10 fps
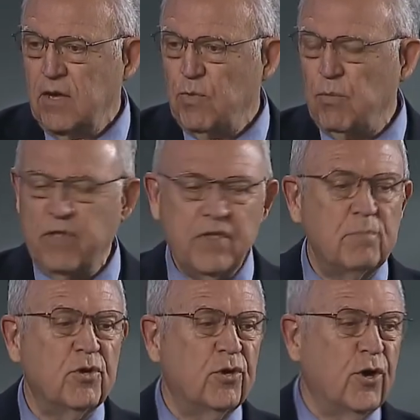We want
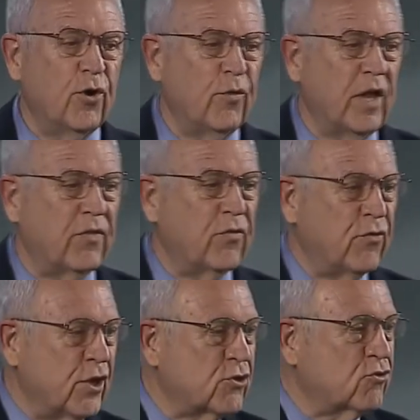them to know that
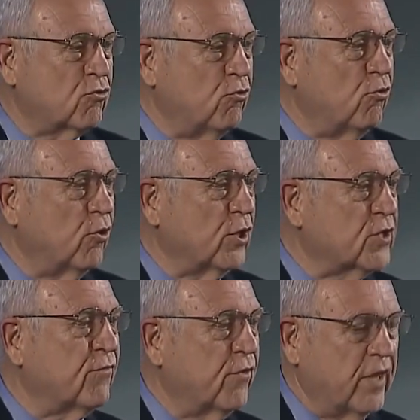this school
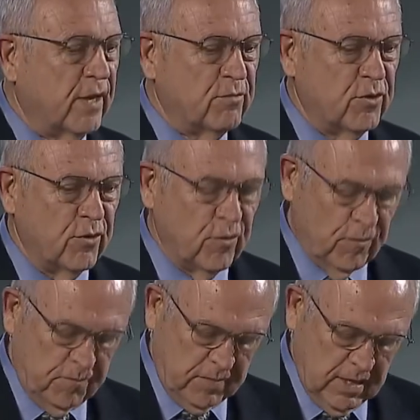is for them
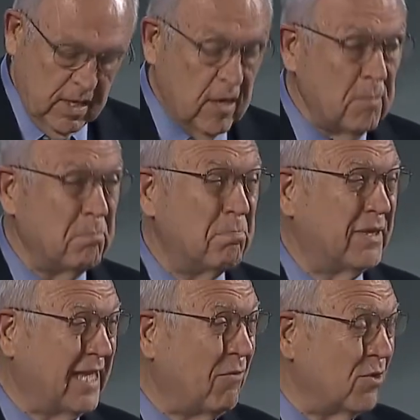too.
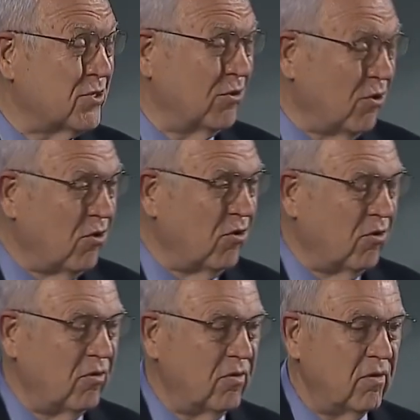But that wasn't
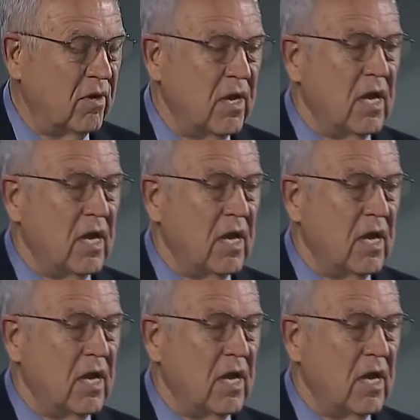all.